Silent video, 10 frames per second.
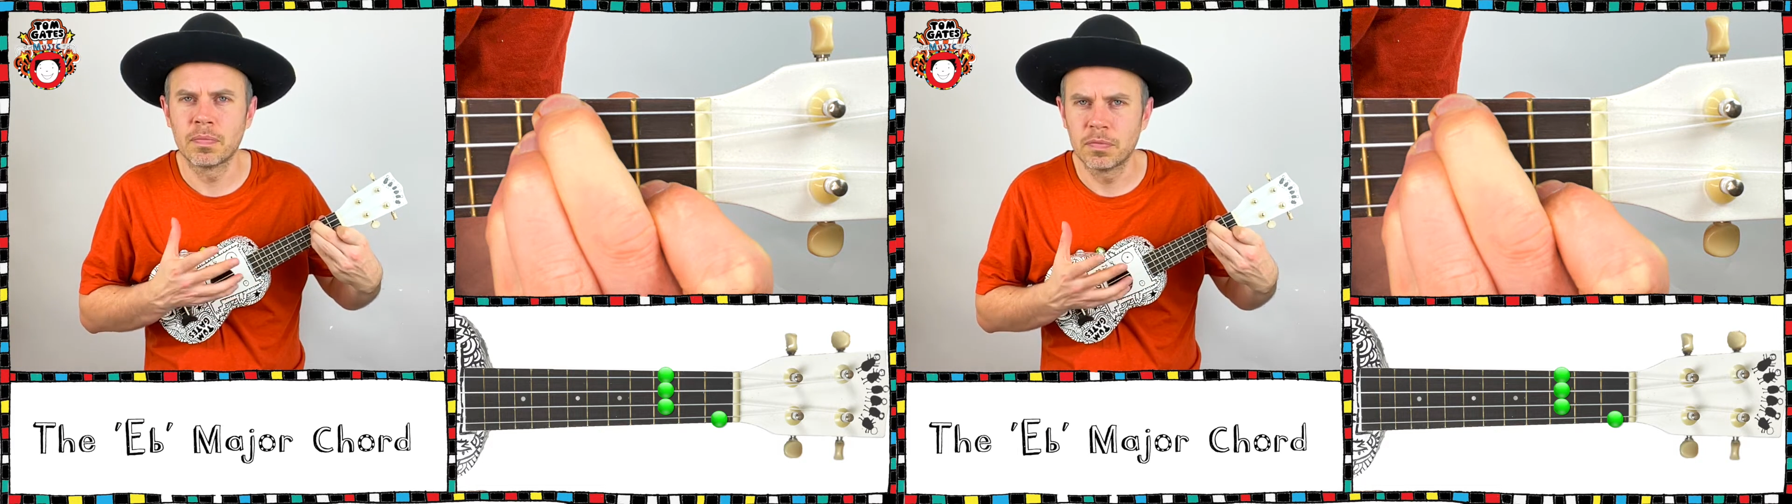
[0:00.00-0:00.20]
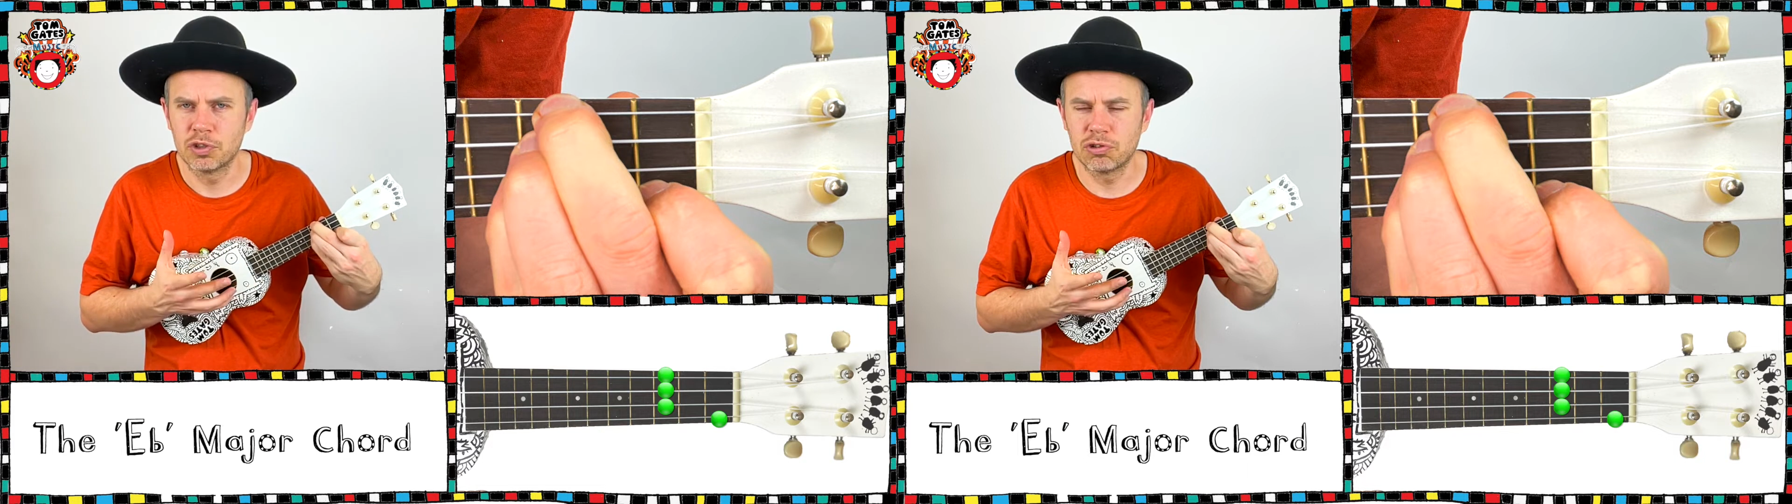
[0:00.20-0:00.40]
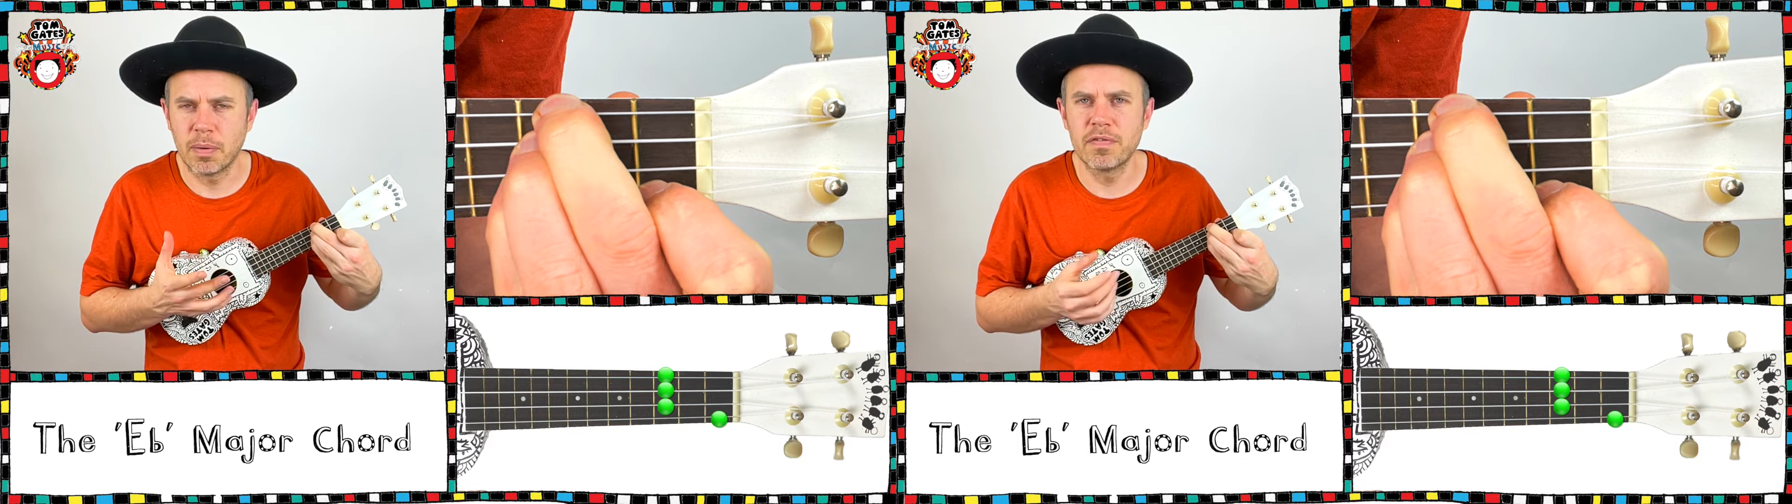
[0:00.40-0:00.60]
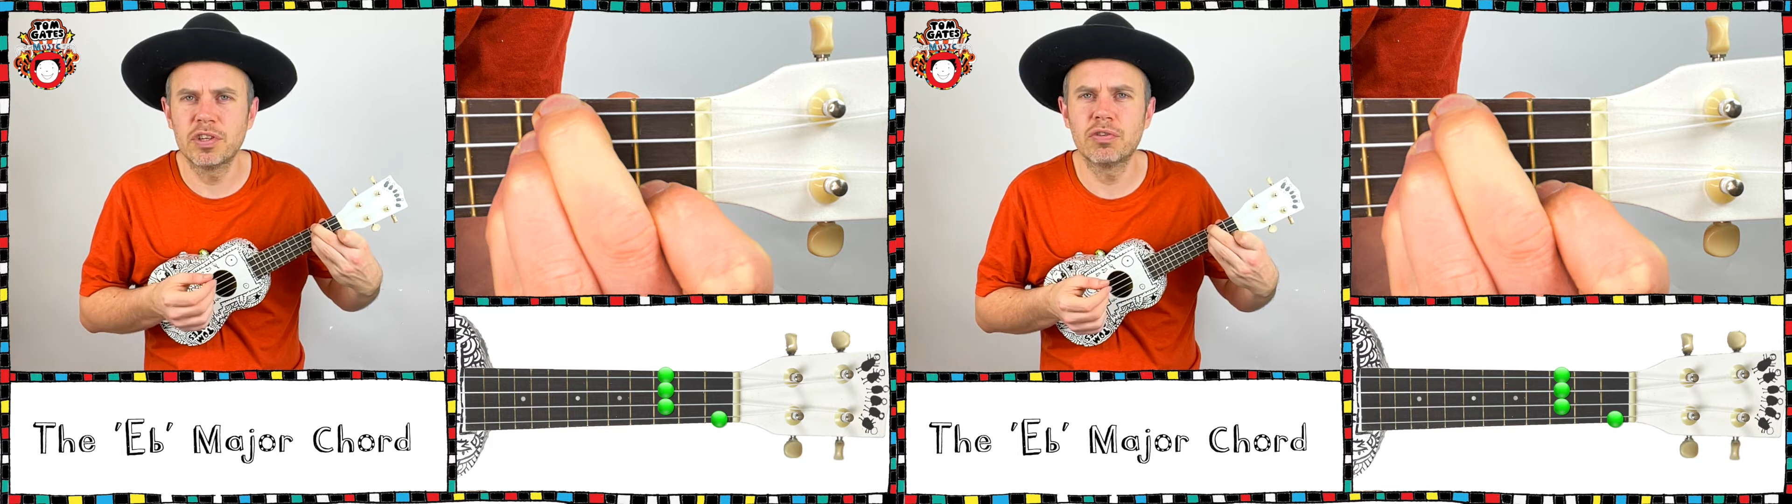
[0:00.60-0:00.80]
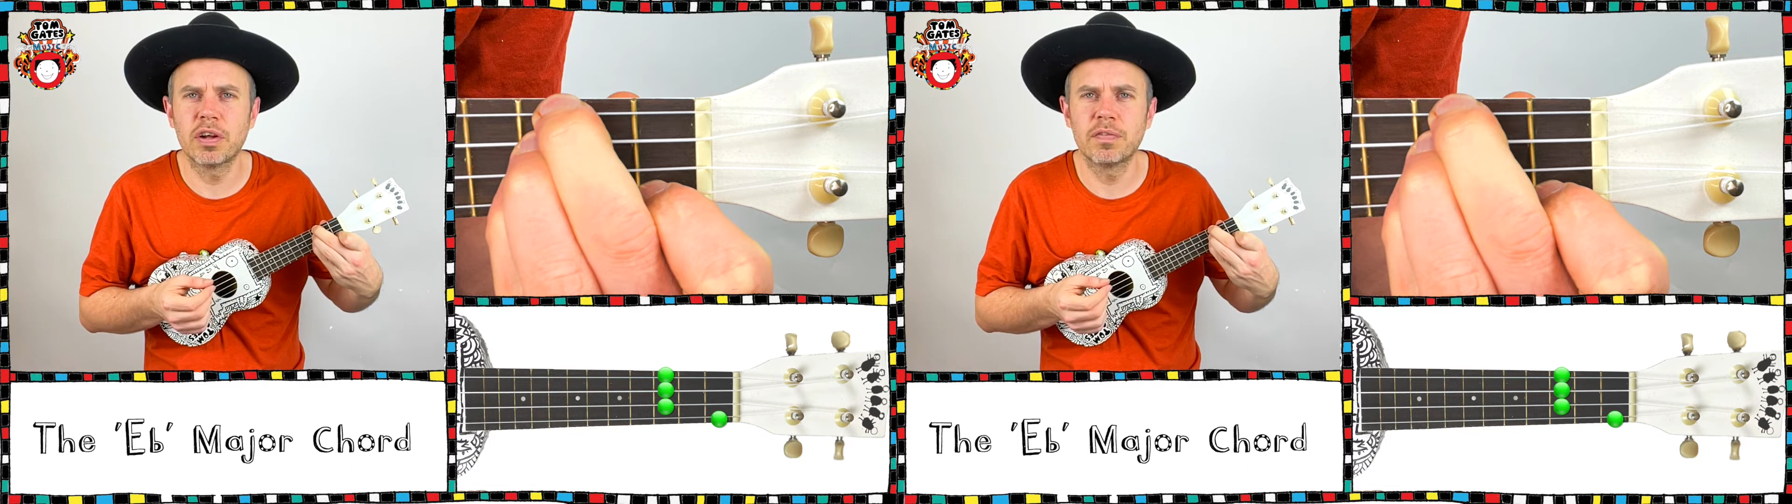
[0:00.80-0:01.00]
Strum every
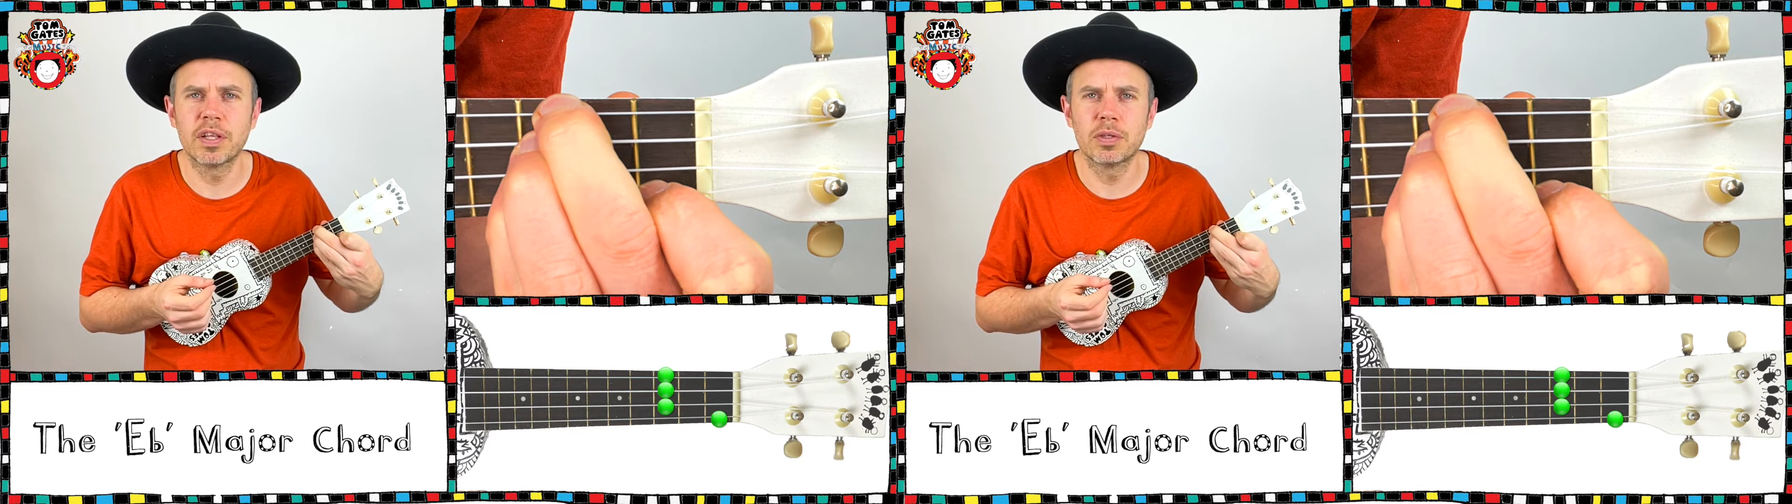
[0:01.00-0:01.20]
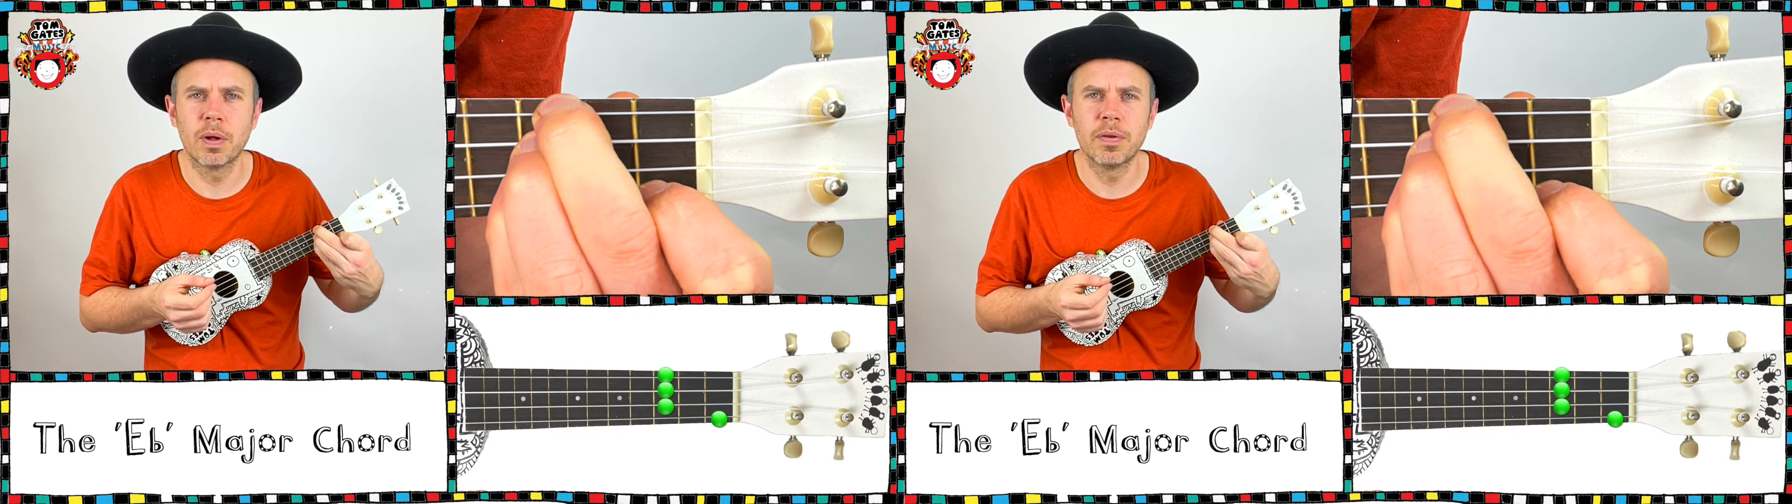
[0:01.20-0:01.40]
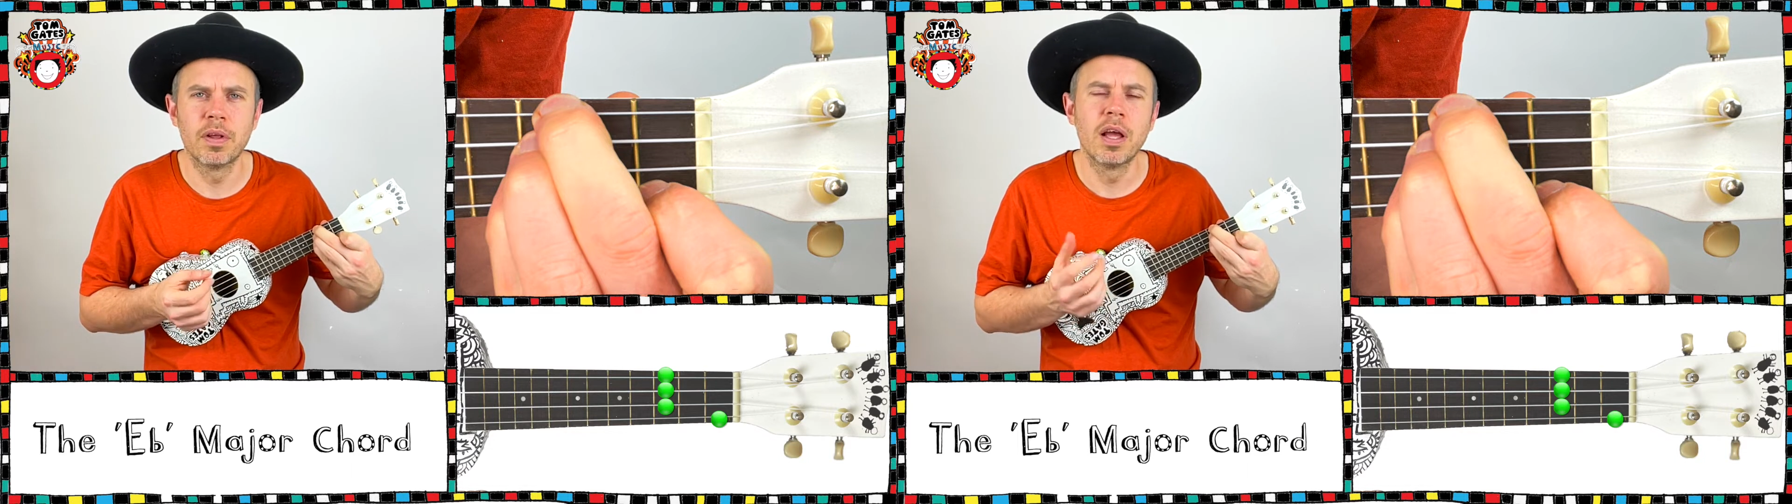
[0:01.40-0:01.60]
string for this one.